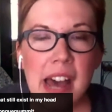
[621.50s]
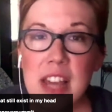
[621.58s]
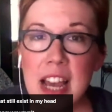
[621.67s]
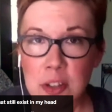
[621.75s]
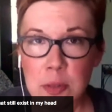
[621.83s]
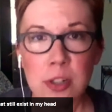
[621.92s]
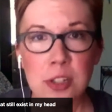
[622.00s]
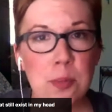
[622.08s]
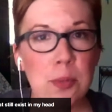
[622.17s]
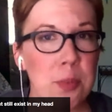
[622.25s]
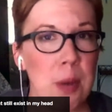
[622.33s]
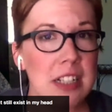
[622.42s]
And the expert's
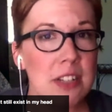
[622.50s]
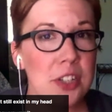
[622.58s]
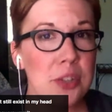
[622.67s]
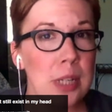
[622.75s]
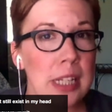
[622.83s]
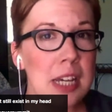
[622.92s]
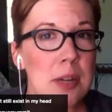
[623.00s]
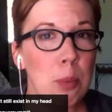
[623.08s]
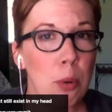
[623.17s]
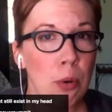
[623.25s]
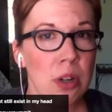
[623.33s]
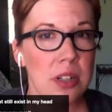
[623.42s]
perspective is really
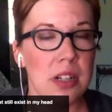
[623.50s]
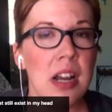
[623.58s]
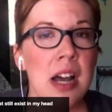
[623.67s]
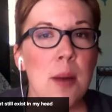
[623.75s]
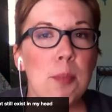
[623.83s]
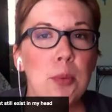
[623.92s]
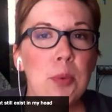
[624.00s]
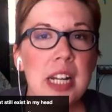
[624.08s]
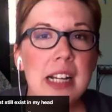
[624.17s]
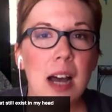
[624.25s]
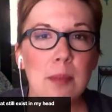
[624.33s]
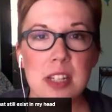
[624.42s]
important, but when
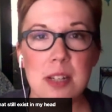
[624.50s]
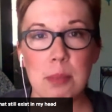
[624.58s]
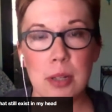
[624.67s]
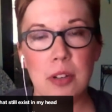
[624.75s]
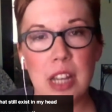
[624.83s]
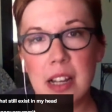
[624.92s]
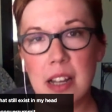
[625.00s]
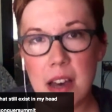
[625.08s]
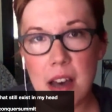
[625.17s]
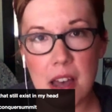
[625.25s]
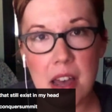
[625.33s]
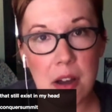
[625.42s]
it comes to building
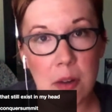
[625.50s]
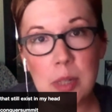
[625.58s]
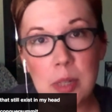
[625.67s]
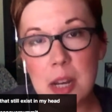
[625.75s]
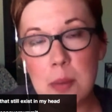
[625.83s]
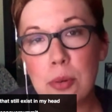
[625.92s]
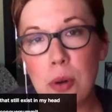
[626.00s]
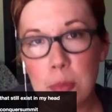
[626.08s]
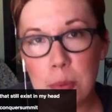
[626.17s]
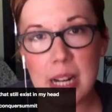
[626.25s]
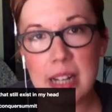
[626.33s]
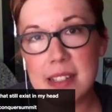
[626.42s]
a really
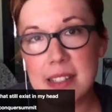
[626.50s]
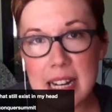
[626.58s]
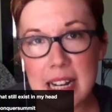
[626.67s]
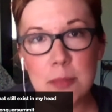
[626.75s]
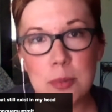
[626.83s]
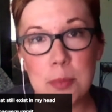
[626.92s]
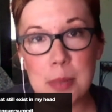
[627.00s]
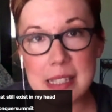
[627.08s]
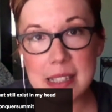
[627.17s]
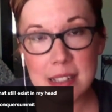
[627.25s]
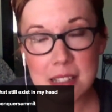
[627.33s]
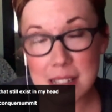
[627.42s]
appropriate, sustainable
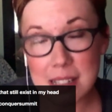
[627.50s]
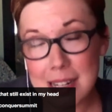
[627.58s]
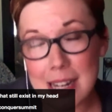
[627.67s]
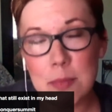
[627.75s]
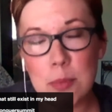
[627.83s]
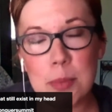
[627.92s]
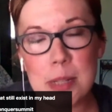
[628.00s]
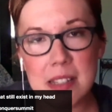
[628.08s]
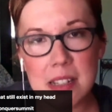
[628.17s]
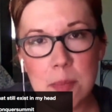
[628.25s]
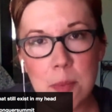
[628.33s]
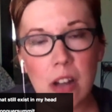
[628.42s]

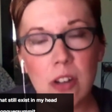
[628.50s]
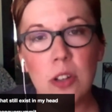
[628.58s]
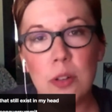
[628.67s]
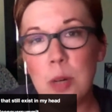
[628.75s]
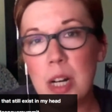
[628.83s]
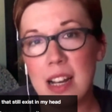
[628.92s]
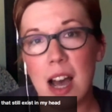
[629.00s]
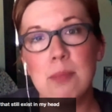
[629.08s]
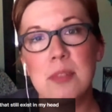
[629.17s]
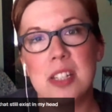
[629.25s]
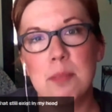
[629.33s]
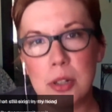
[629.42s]
business model, and when it
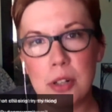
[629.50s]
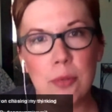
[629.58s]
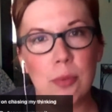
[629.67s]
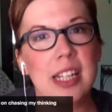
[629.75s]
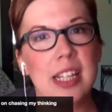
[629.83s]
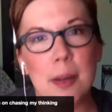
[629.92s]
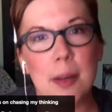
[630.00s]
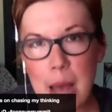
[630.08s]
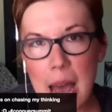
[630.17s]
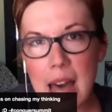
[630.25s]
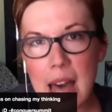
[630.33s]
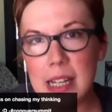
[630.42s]
comes to building really
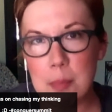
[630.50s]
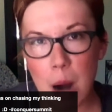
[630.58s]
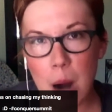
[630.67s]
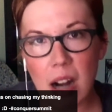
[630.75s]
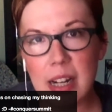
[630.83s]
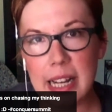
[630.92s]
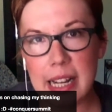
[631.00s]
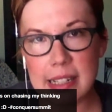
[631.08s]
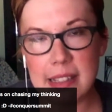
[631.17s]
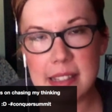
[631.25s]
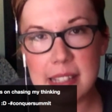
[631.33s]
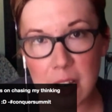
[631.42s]
compelling marketing
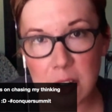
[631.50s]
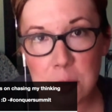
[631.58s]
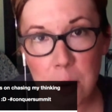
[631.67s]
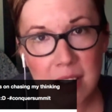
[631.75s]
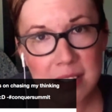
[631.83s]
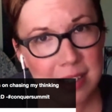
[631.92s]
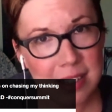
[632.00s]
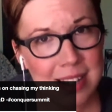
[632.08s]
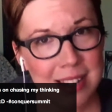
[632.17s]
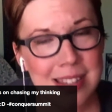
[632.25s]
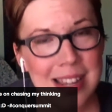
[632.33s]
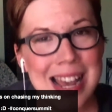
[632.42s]
and sales
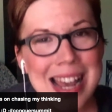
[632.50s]
processes,